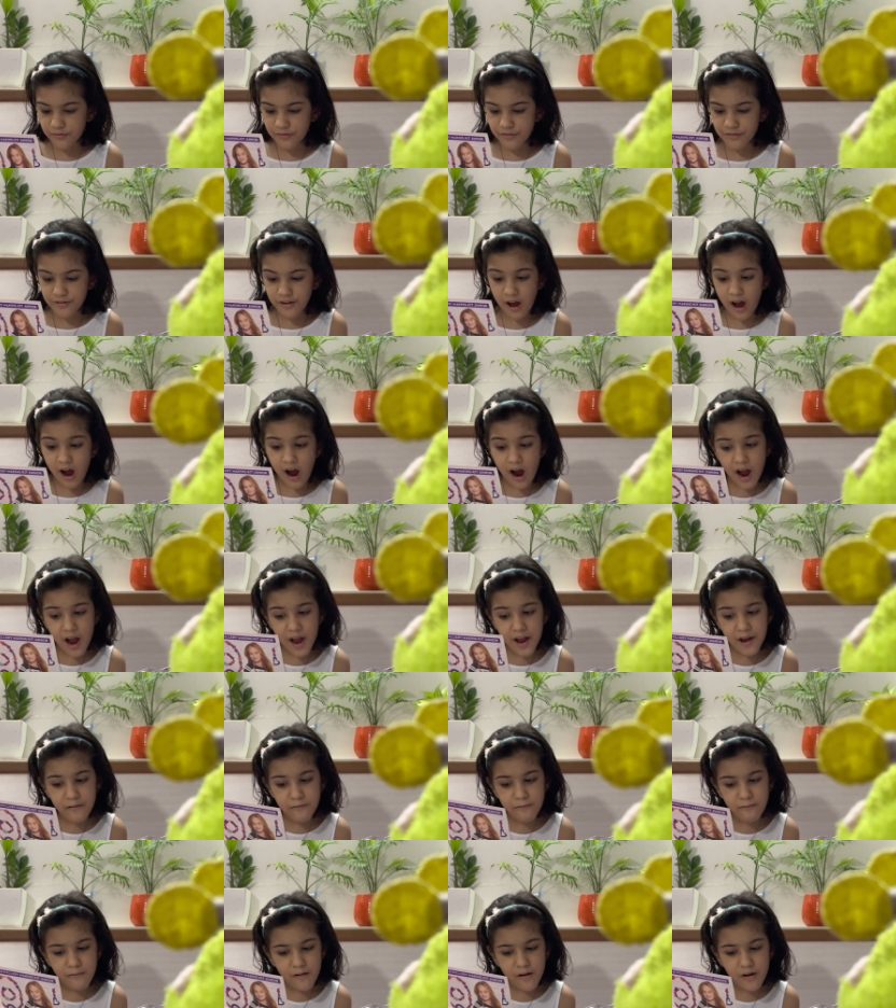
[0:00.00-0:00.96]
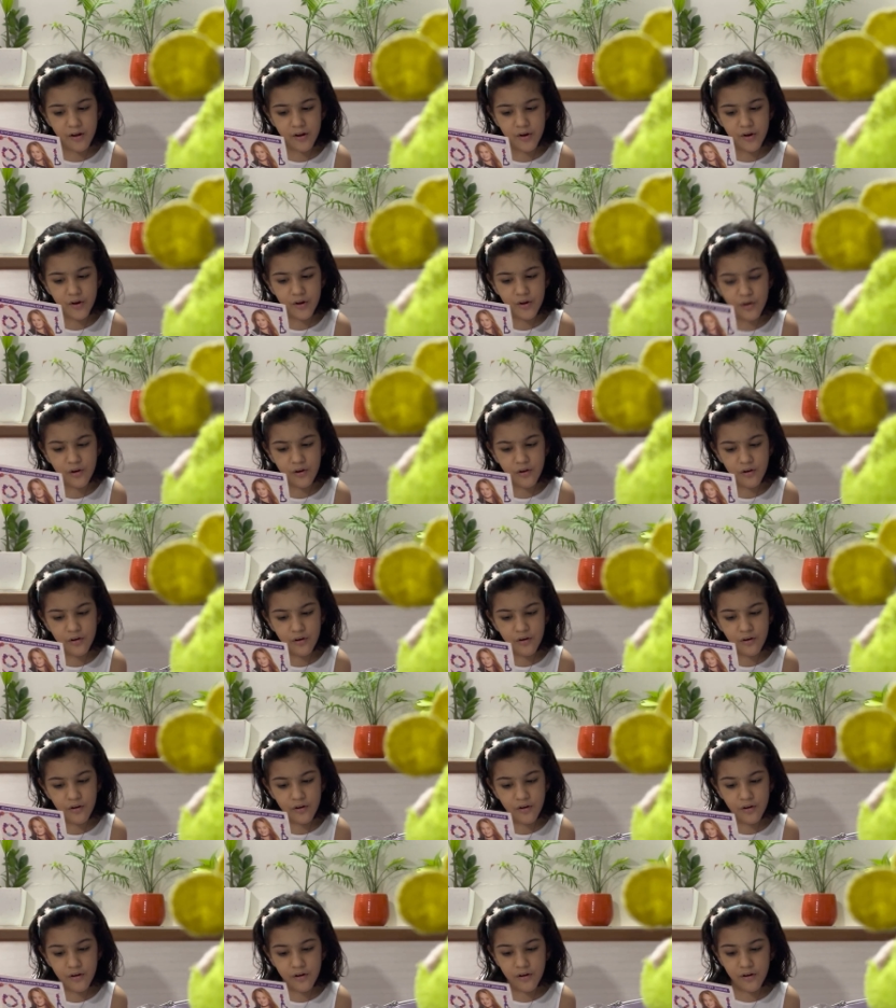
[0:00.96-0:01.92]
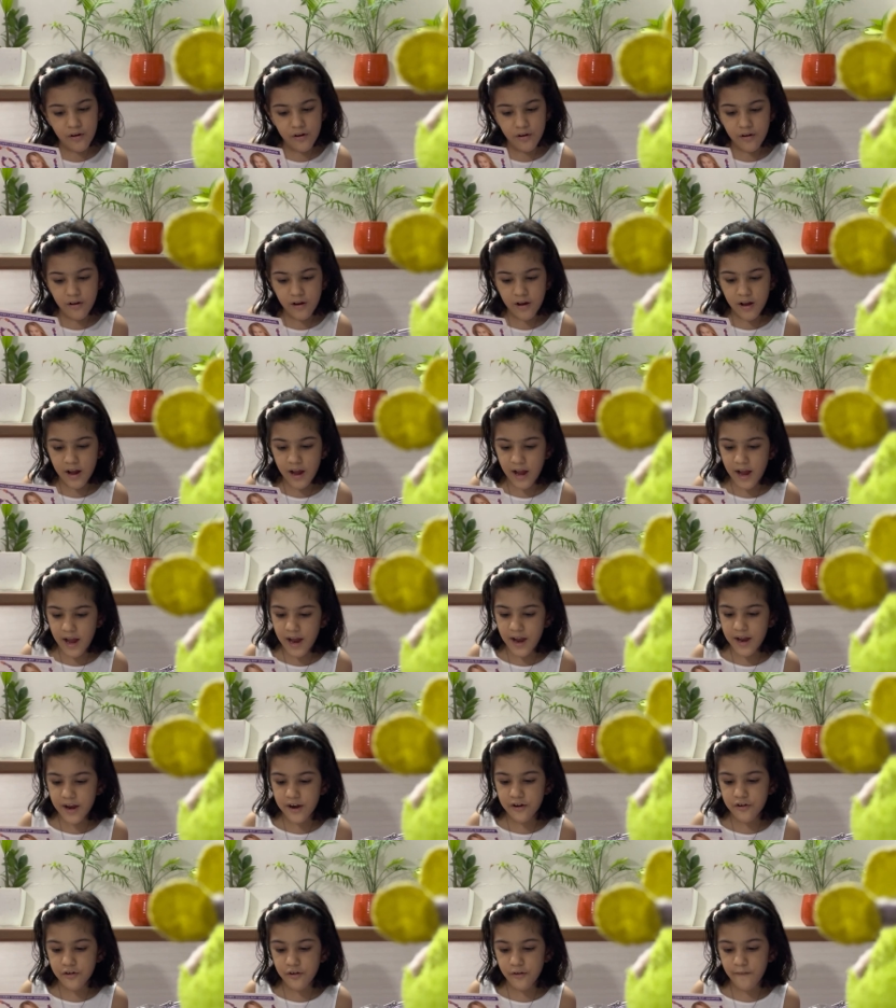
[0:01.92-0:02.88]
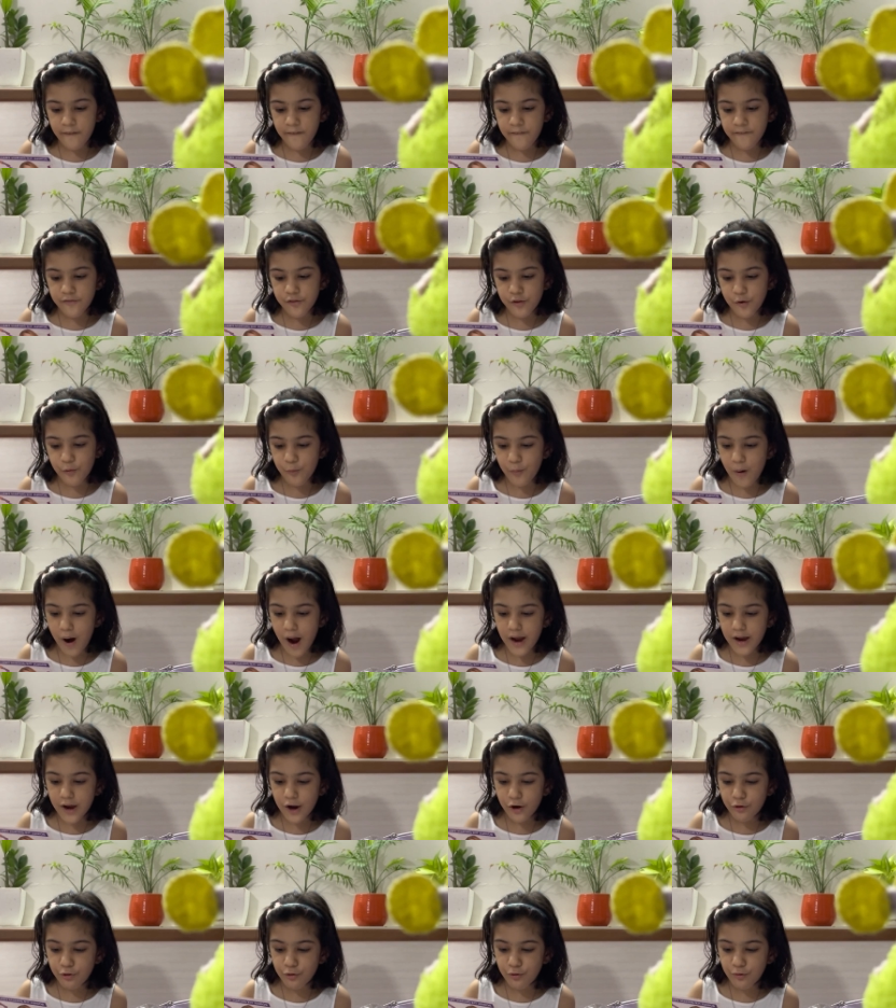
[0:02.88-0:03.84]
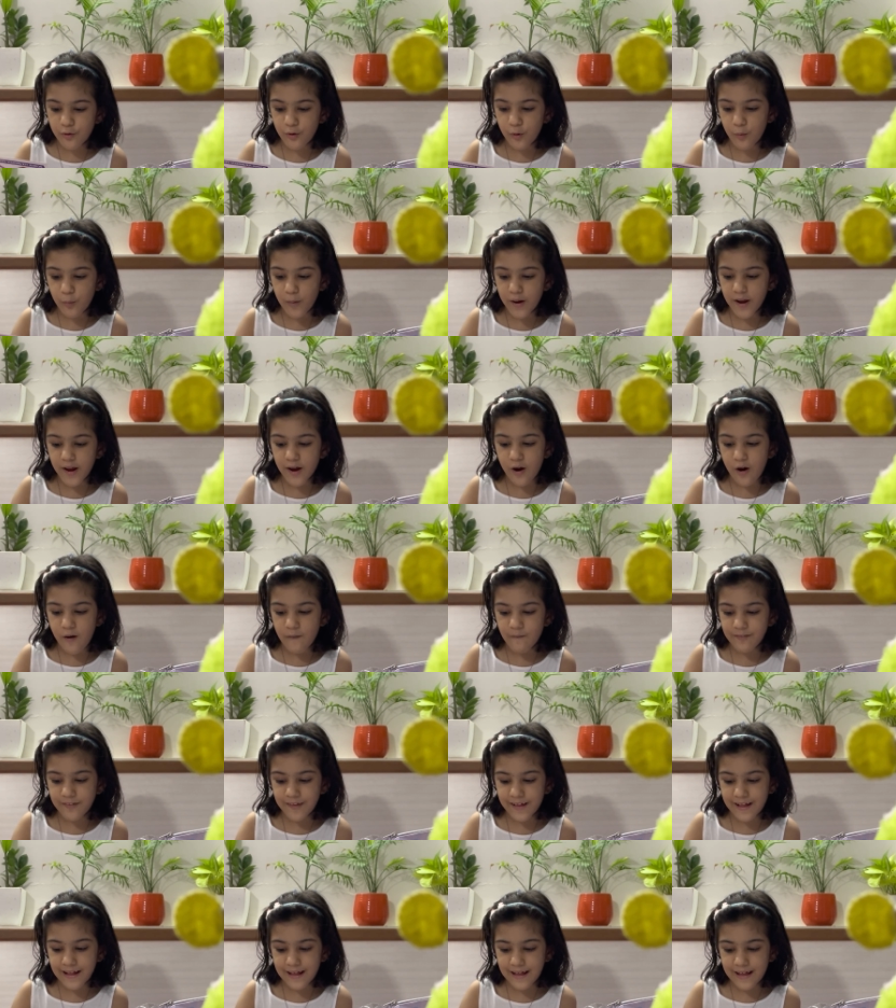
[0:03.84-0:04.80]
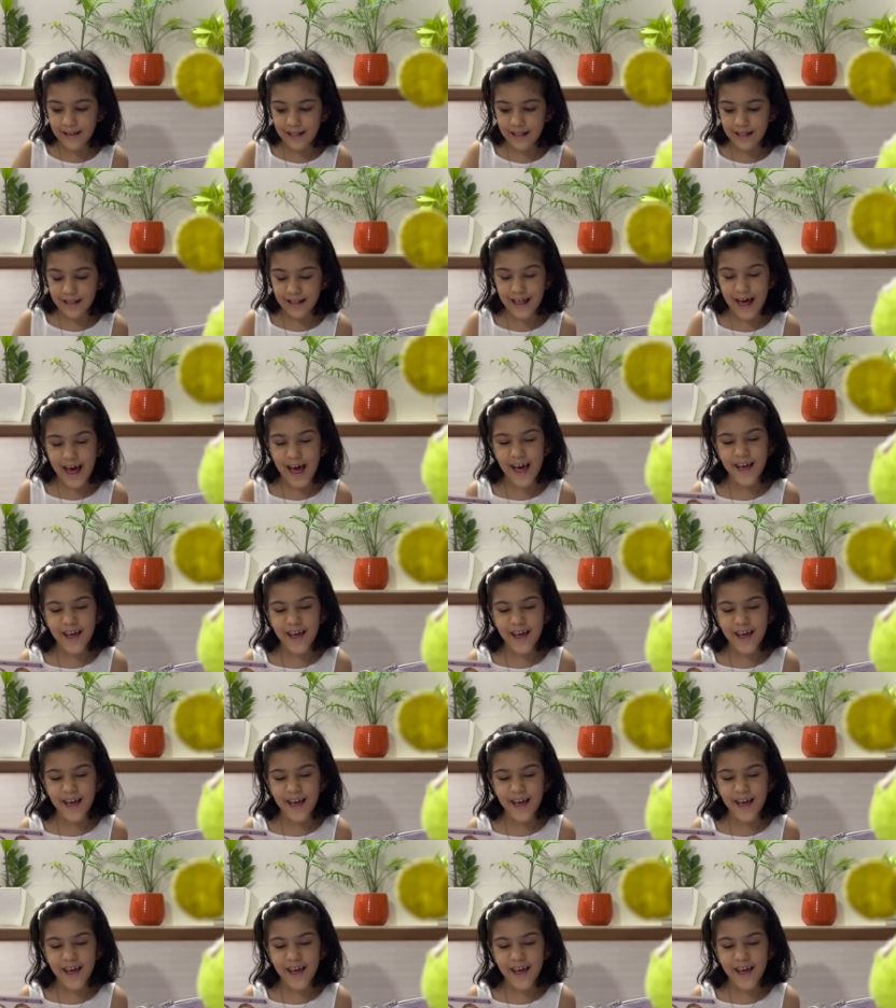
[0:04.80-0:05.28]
Tie one end of the wire to the ring of the clasp.